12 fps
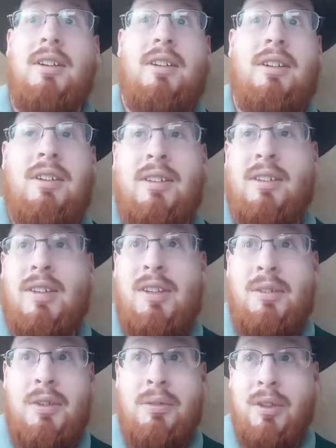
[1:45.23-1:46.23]
And
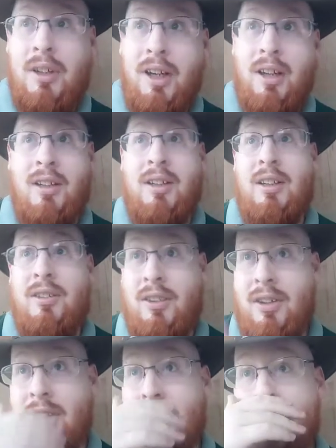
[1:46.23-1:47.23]
even if gunk gets
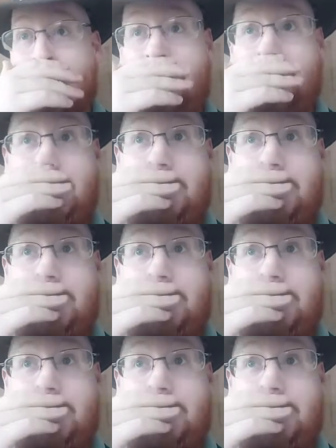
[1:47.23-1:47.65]
in there,